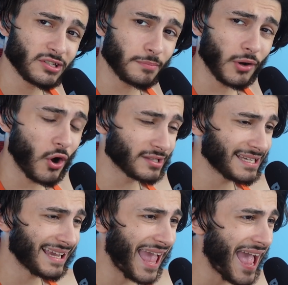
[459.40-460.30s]

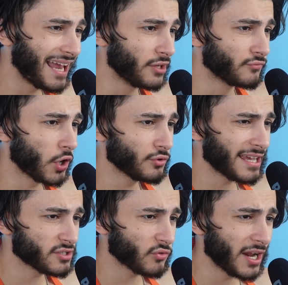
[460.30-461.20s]
departing Ellen Road.
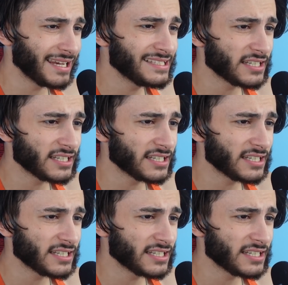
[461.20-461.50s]
That is right, Leeds